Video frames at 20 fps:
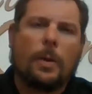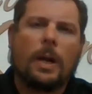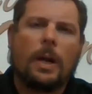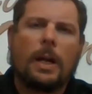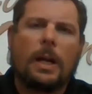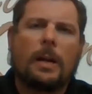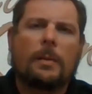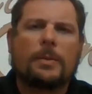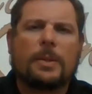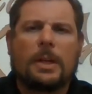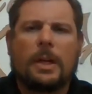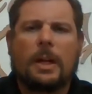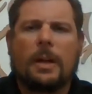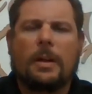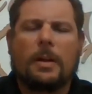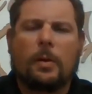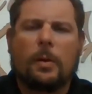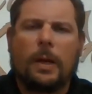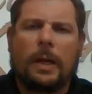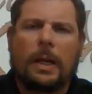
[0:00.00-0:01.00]
welcome to
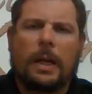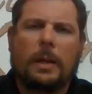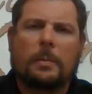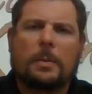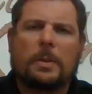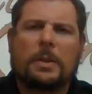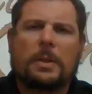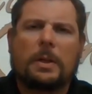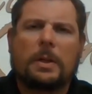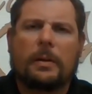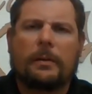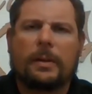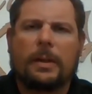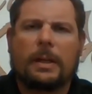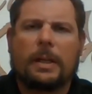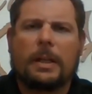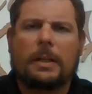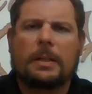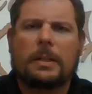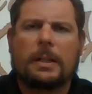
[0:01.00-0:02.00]
another quick episode of
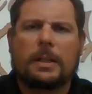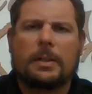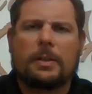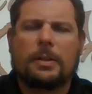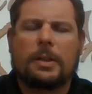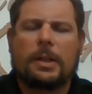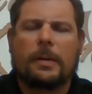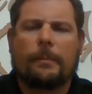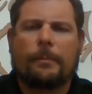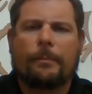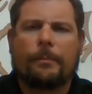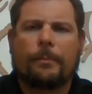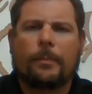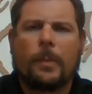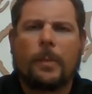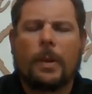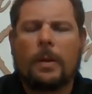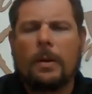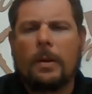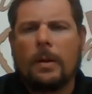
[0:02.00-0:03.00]
Inhlanzi Xtreme.
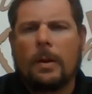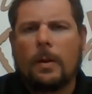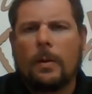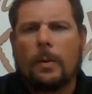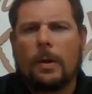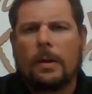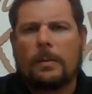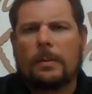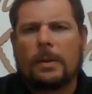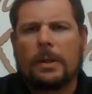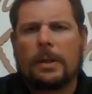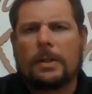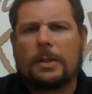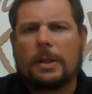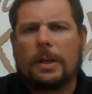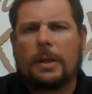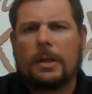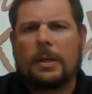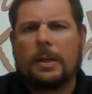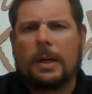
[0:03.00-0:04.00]
What I'm going to
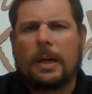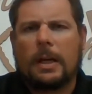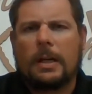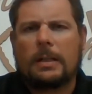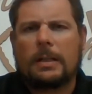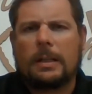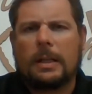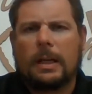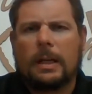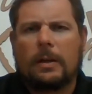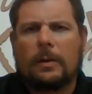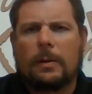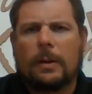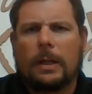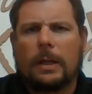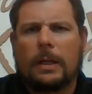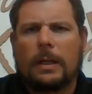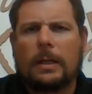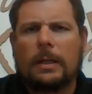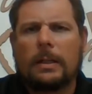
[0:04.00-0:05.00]
show you guys now
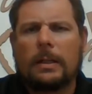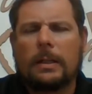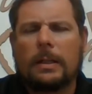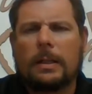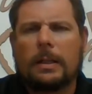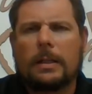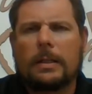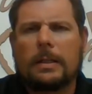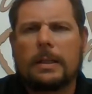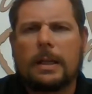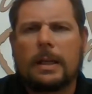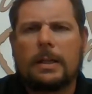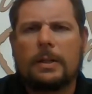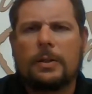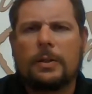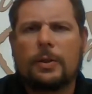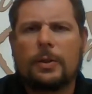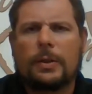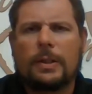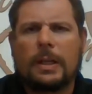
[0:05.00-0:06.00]
quickly is how
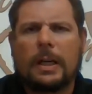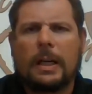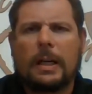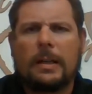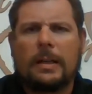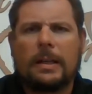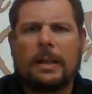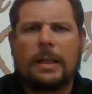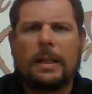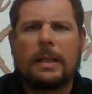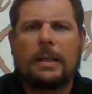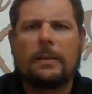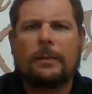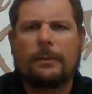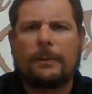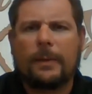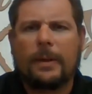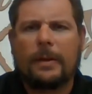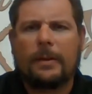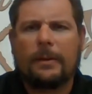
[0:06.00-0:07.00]
to tie the
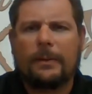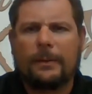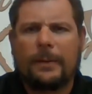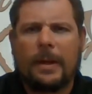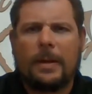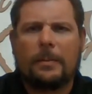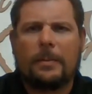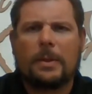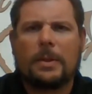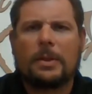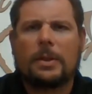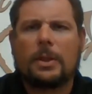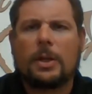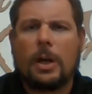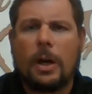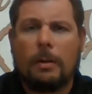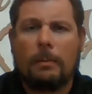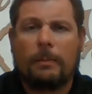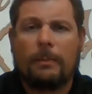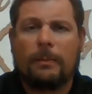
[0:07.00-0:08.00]
very famous
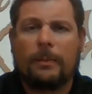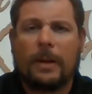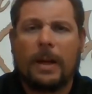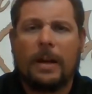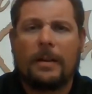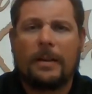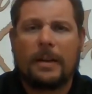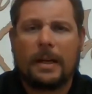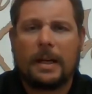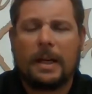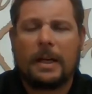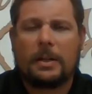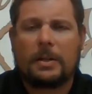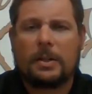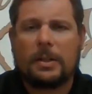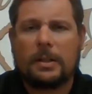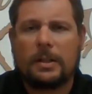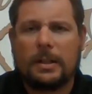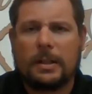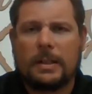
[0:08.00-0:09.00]
cob fly that I
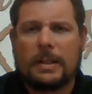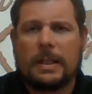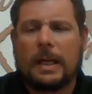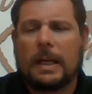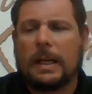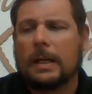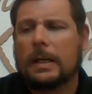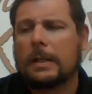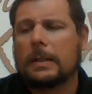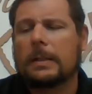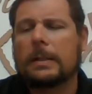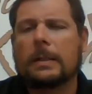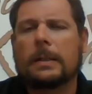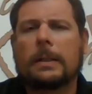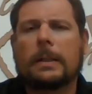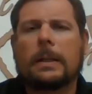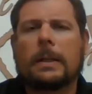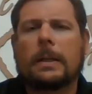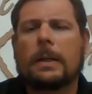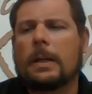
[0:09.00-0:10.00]
actually designed.
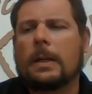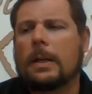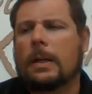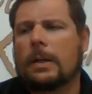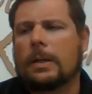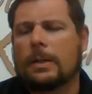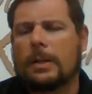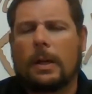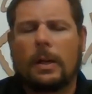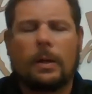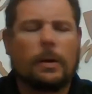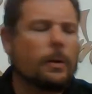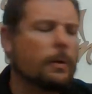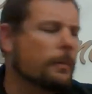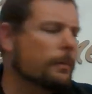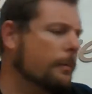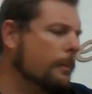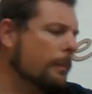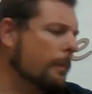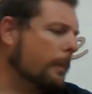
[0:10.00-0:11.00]

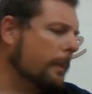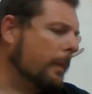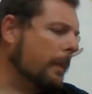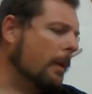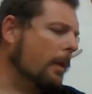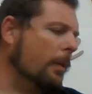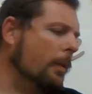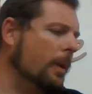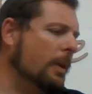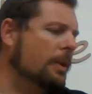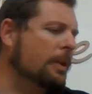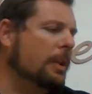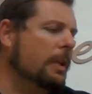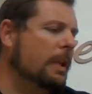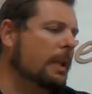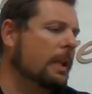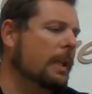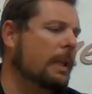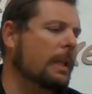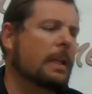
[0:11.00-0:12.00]
So what you
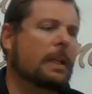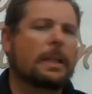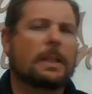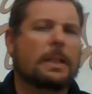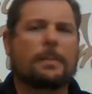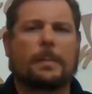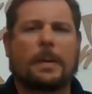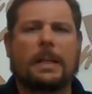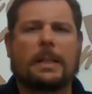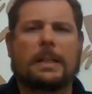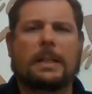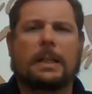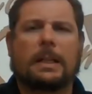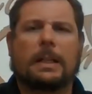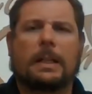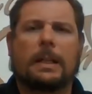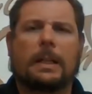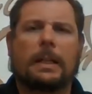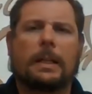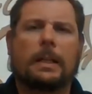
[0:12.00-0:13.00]
need is
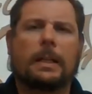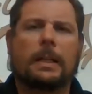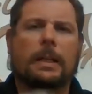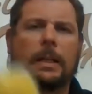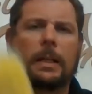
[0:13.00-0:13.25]
basically